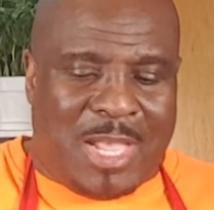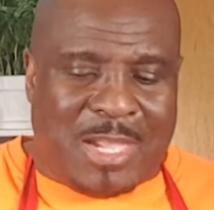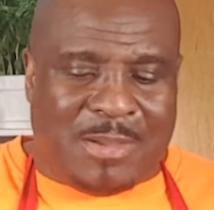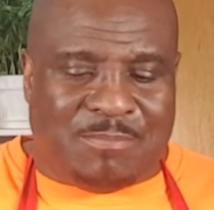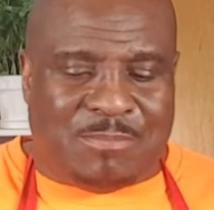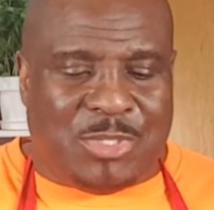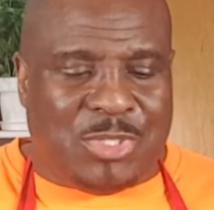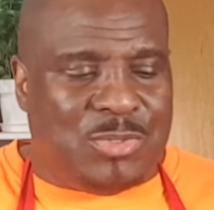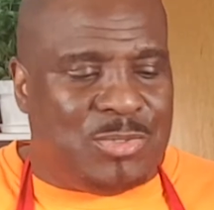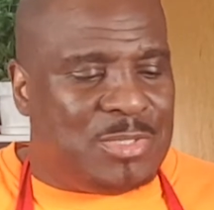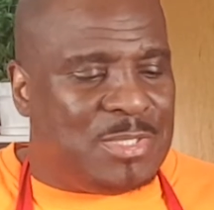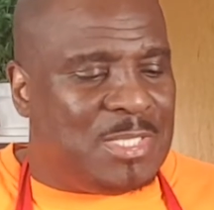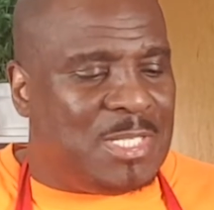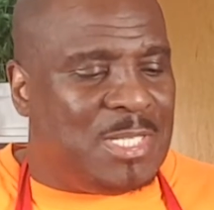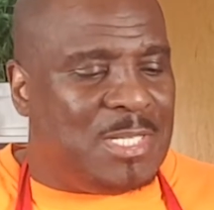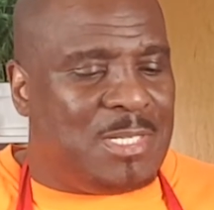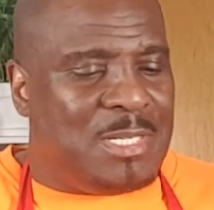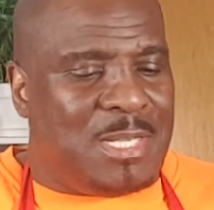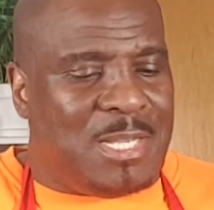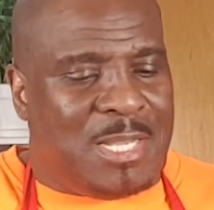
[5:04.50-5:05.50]
I'm
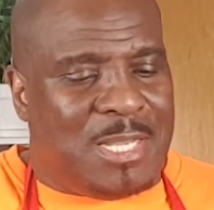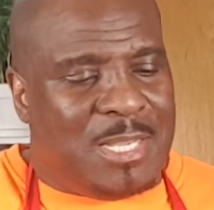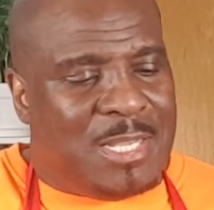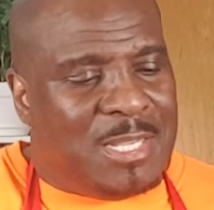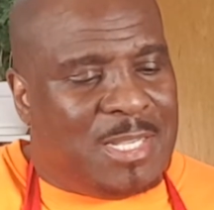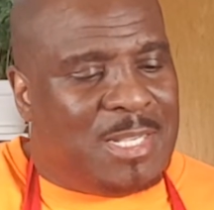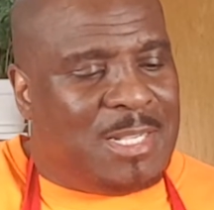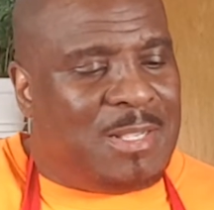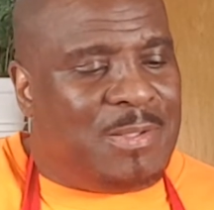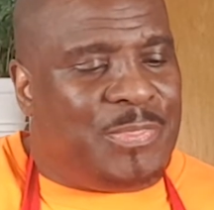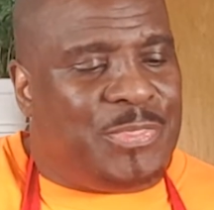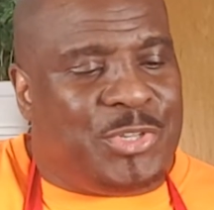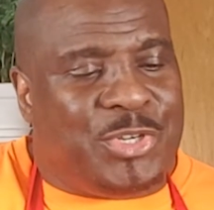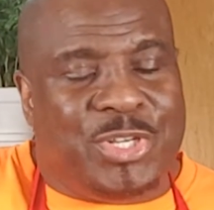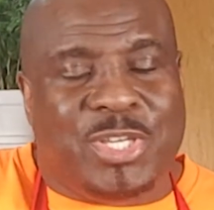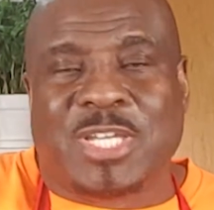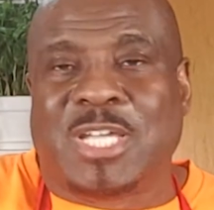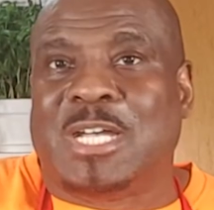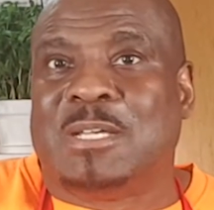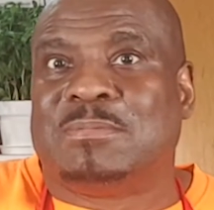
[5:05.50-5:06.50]
using uh,
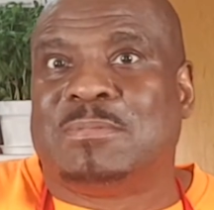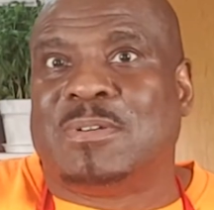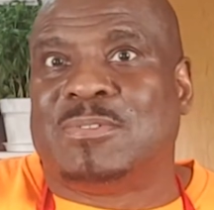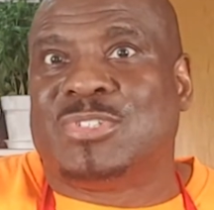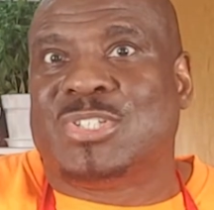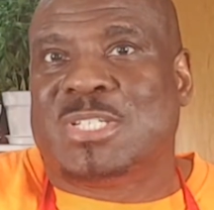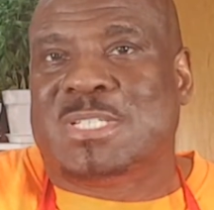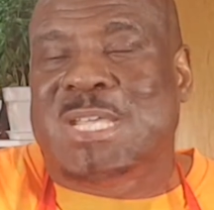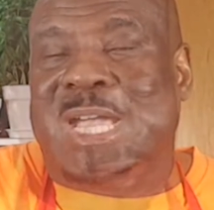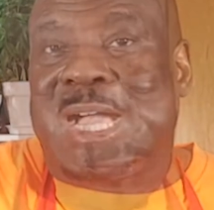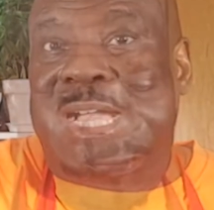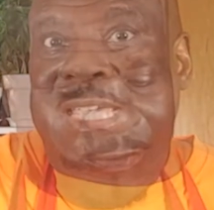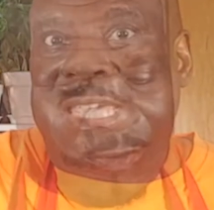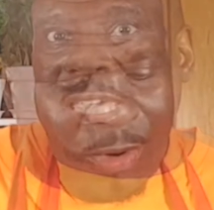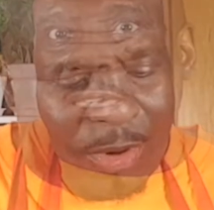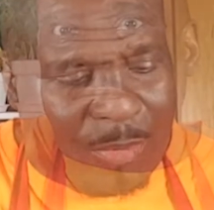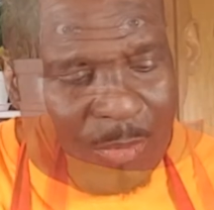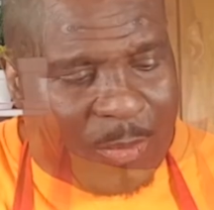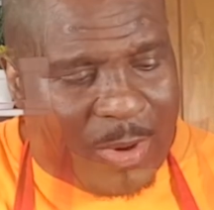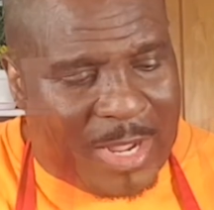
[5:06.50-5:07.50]
three cups of
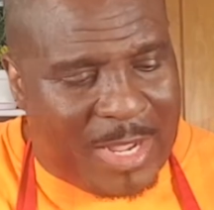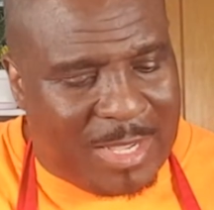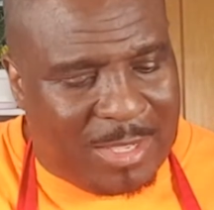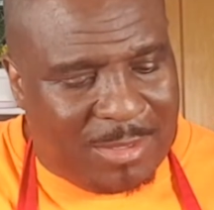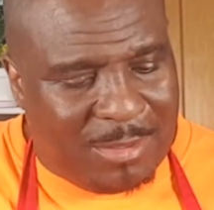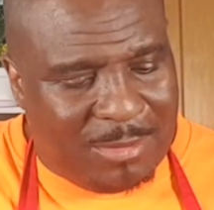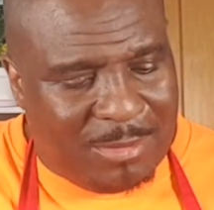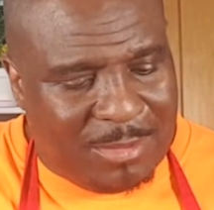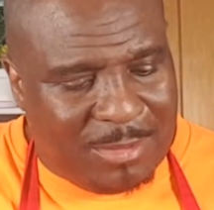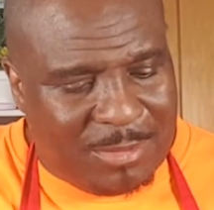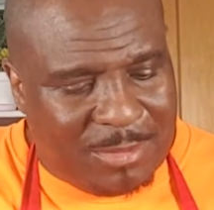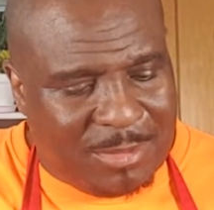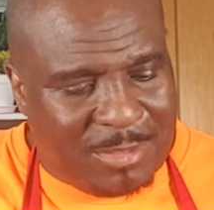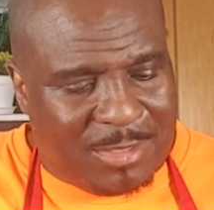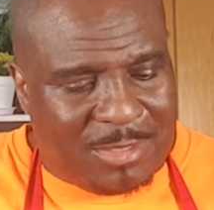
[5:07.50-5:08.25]
shiitake mushrooms.